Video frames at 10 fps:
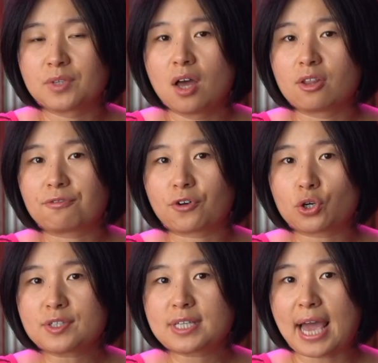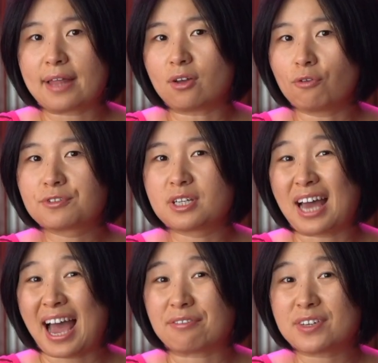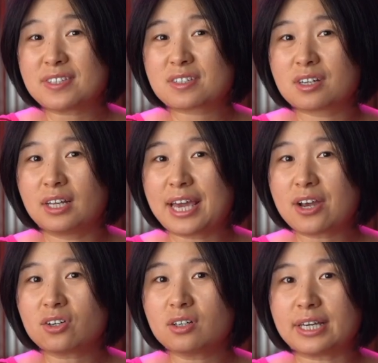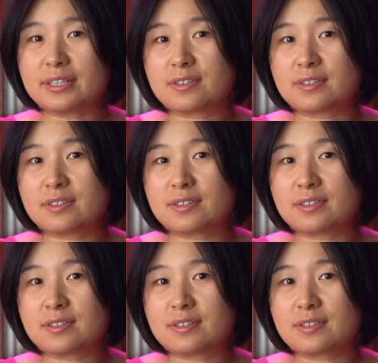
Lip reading: The first and often the heaviest layer is